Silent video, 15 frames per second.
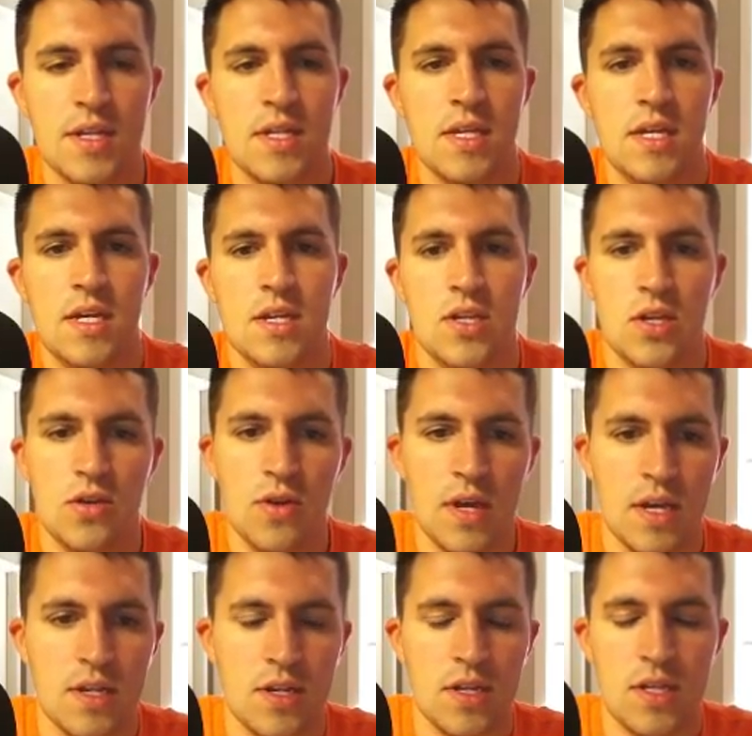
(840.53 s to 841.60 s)
this. You
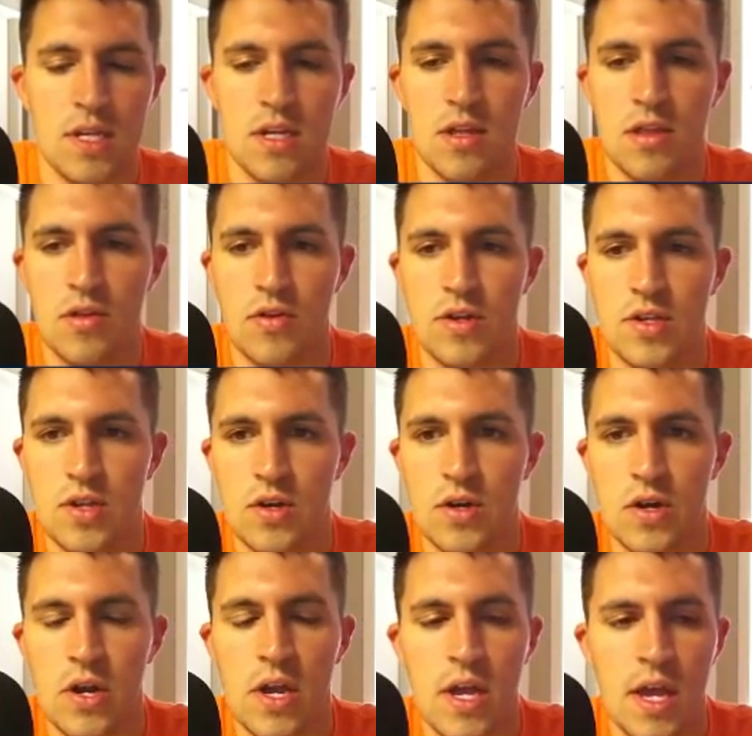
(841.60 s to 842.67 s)
guys could see the
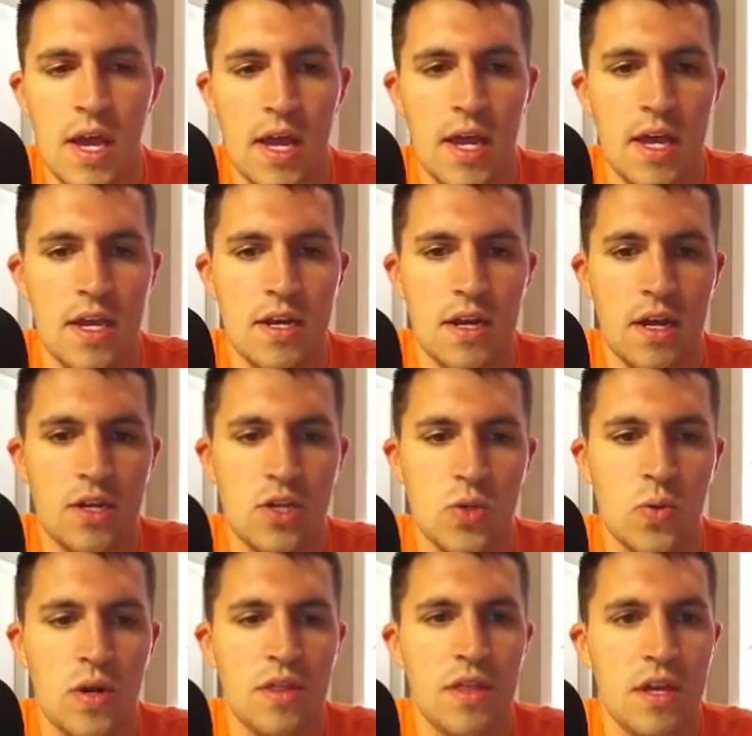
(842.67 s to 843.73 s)
3-star, and I just
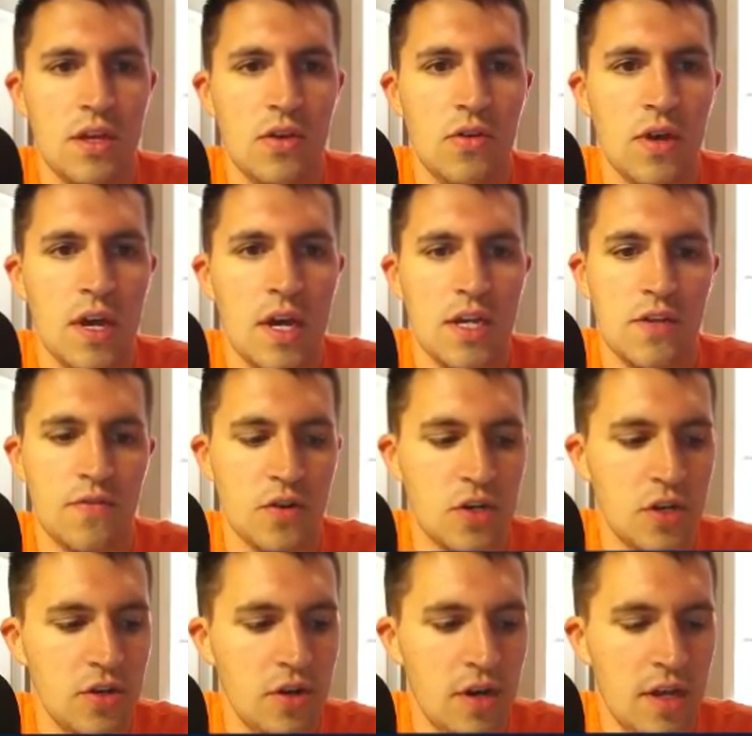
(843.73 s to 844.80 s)
want to thank you guys for
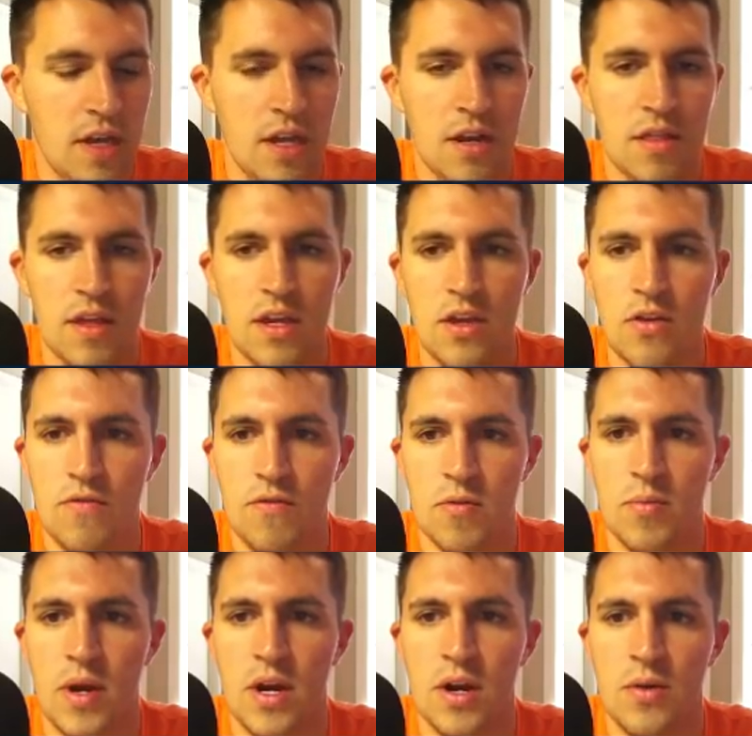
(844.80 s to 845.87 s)
tuning in. Thank you for
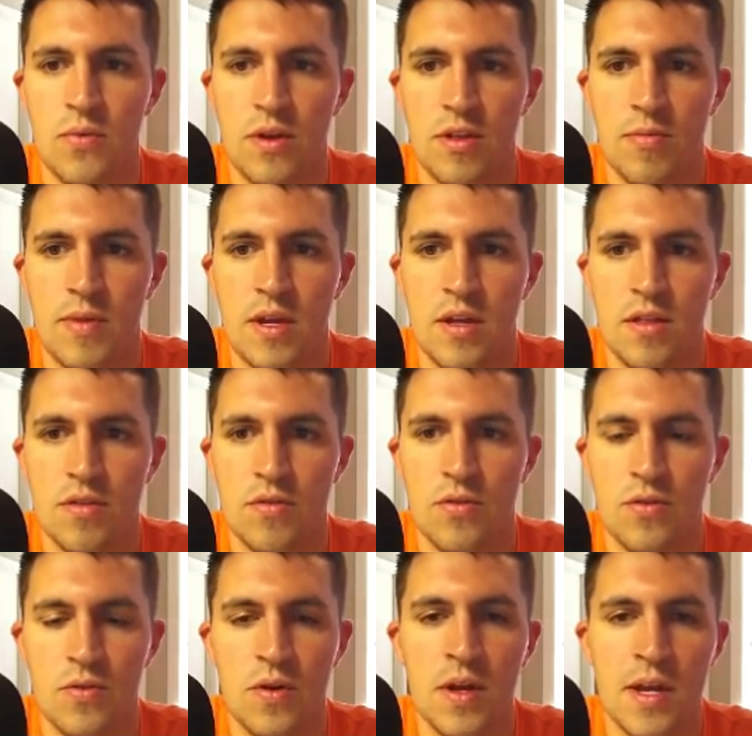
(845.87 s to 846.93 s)
bearing with me
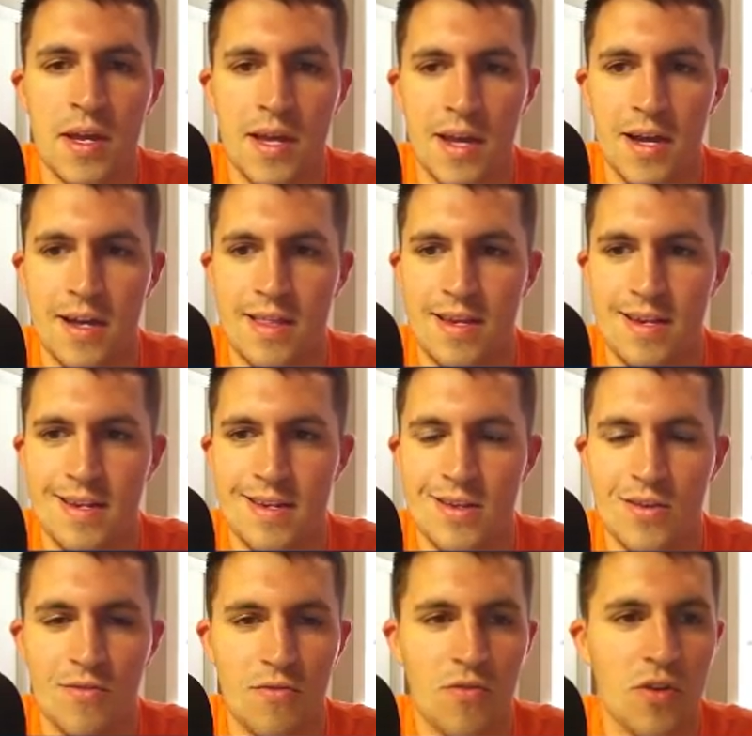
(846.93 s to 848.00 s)
through these
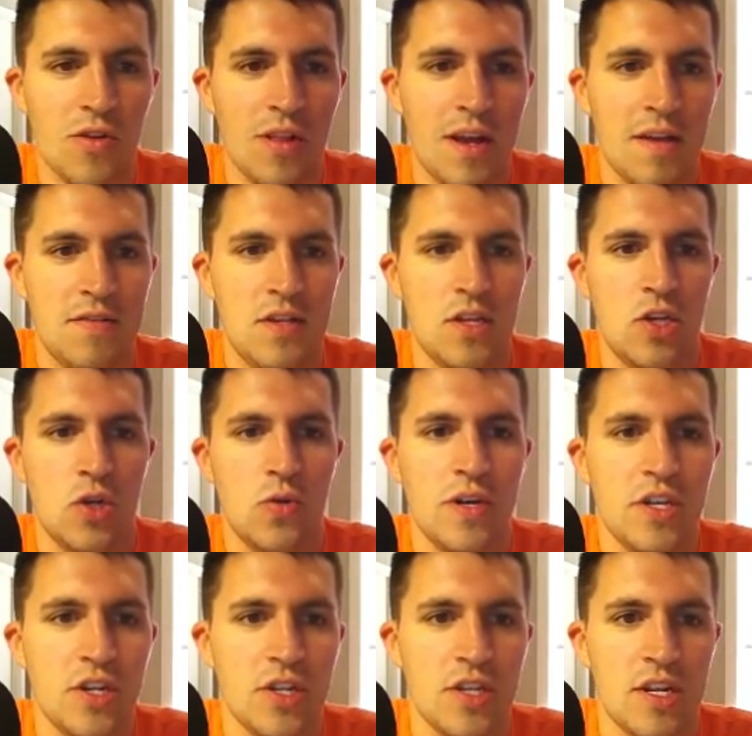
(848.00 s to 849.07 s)
real life
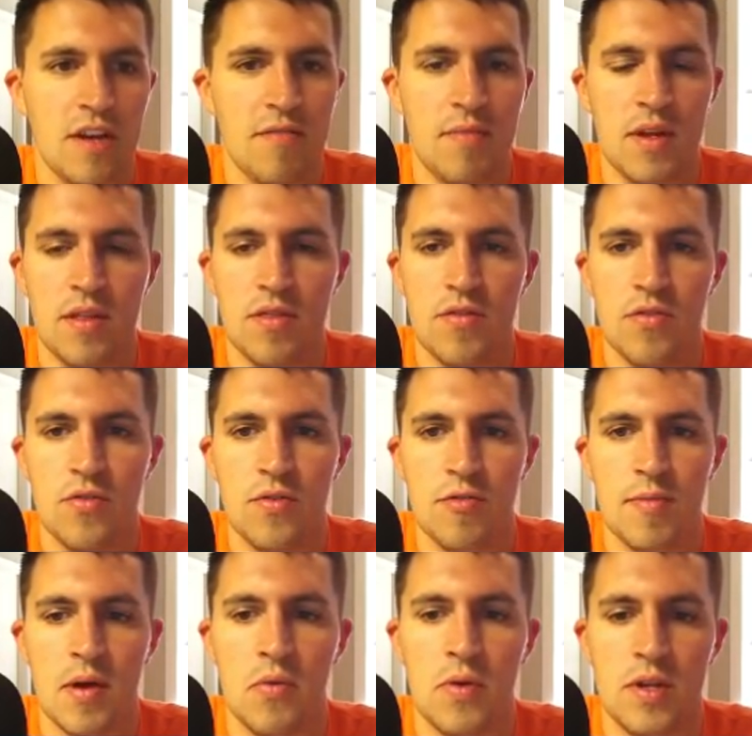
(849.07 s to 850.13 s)
situations that I've been through with
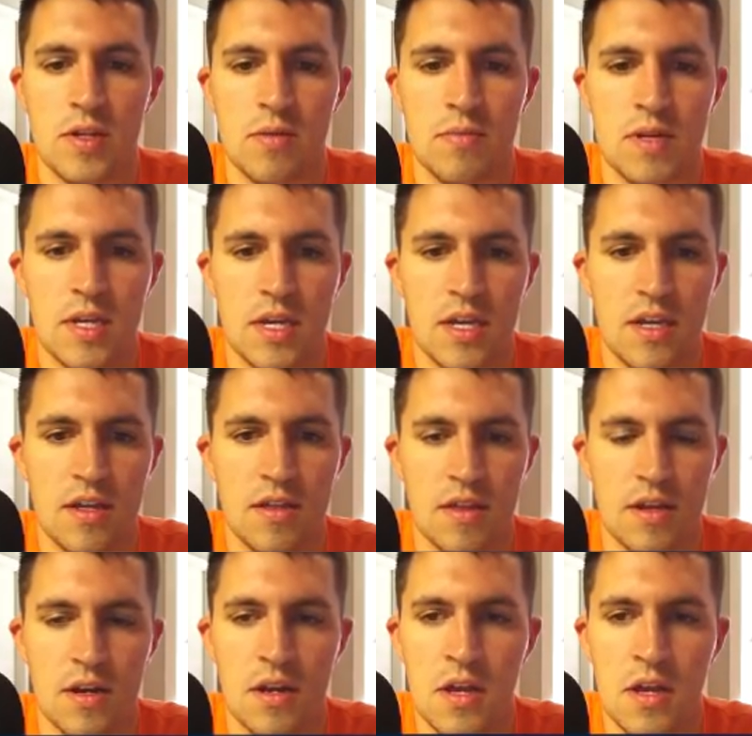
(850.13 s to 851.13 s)
my wisdom teeth and